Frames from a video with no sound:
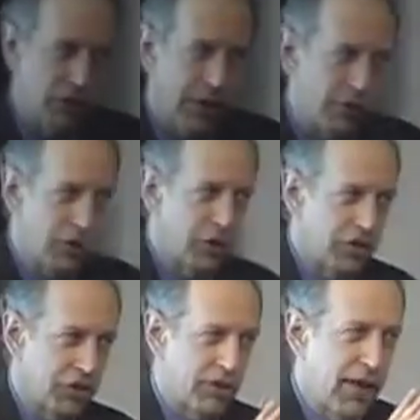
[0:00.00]
You can have the 30,
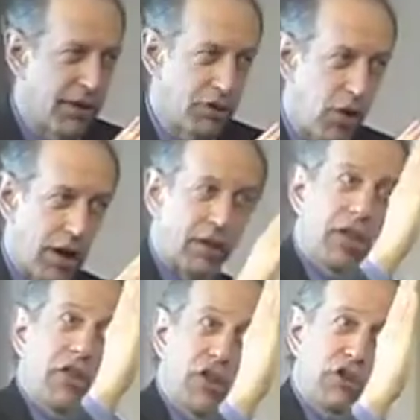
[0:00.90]
60, 90 triangle
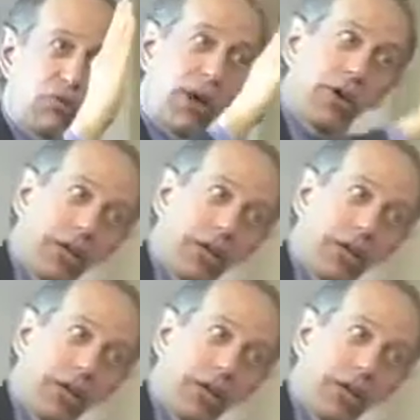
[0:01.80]
this way, or